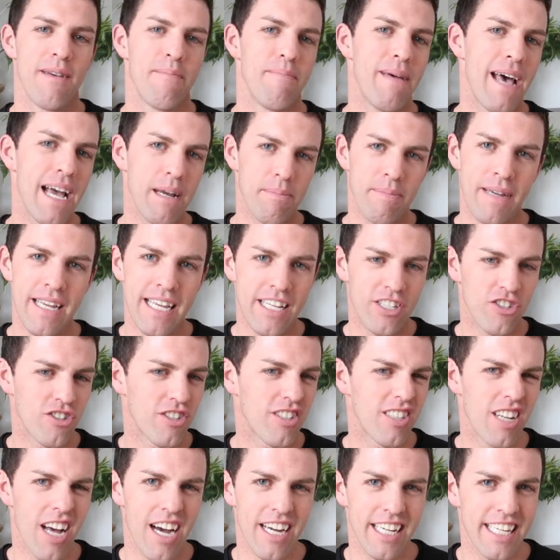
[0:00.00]
back pain
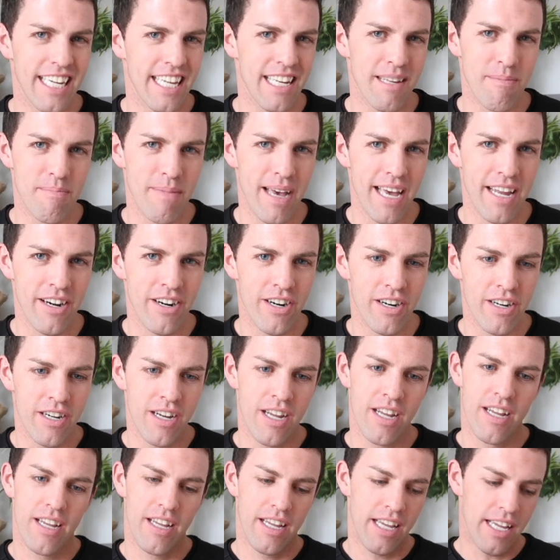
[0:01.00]
just not getting
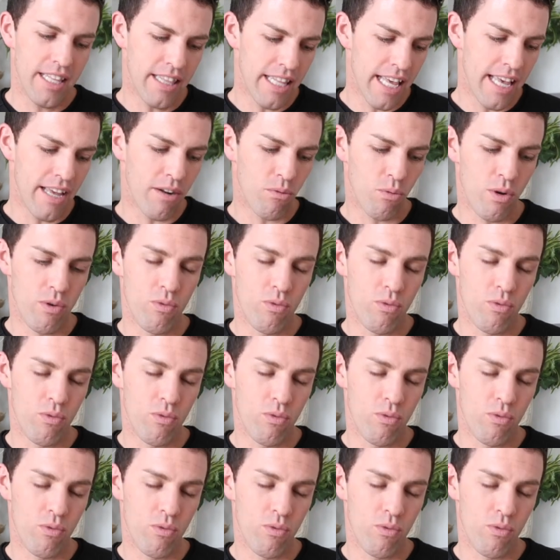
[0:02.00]
better, and then